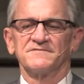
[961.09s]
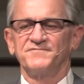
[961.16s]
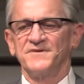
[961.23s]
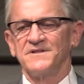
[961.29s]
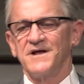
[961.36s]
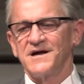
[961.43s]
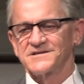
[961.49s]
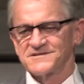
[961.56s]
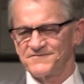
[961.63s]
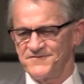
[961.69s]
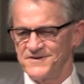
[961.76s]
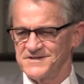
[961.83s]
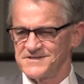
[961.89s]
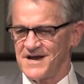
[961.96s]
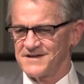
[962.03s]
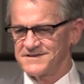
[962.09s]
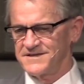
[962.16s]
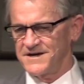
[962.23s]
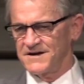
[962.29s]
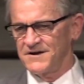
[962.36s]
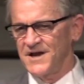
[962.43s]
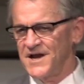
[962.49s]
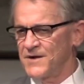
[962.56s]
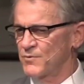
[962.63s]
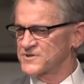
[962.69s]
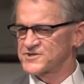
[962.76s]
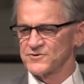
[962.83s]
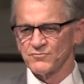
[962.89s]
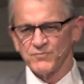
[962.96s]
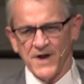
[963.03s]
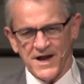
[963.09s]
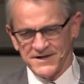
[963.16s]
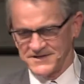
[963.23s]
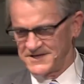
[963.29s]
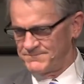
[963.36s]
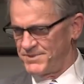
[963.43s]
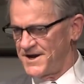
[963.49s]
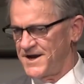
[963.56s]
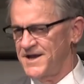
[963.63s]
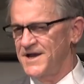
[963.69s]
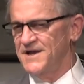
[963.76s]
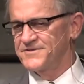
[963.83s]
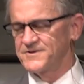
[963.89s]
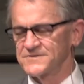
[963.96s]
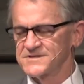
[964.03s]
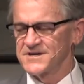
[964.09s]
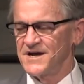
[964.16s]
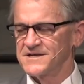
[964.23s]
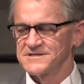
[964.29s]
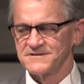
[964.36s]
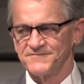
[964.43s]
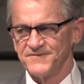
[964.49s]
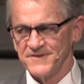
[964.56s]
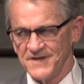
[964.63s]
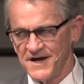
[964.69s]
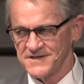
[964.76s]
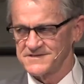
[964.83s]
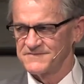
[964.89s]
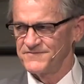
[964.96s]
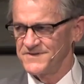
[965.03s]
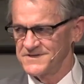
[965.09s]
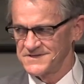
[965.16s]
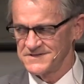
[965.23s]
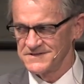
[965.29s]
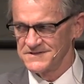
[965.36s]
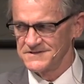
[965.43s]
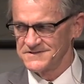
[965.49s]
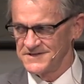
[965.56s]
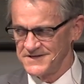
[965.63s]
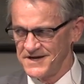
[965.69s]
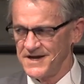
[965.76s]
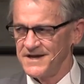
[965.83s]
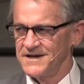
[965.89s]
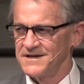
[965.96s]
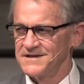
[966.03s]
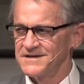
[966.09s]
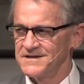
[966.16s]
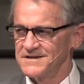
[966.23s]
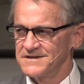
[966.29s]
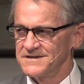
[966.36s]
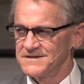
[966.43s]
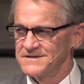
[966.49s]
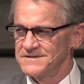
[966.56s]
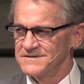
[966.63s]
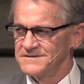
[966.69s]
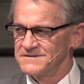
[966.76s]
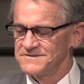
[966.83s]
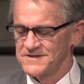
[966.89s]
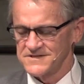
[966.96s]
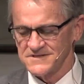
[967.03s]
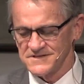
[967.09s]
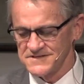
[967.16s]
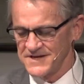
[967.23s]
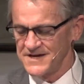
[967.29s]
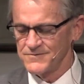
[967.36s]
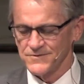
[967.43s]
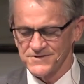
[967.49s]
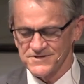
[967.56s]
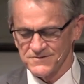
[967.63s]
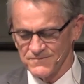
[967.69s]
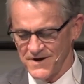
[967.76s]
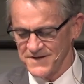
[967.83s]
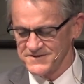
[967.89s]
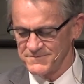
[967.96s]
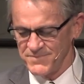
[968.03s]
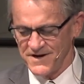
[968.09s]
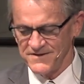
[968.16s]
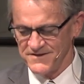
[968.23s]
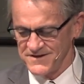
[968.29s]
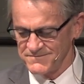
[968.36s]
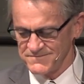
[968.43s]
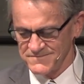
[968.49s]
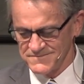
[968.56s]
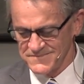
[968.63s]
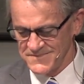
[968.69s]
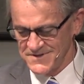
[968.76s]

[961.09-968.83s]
of philosophies out there. We're surrounded by those kinds of philosophies today, just as they were surrounded by them.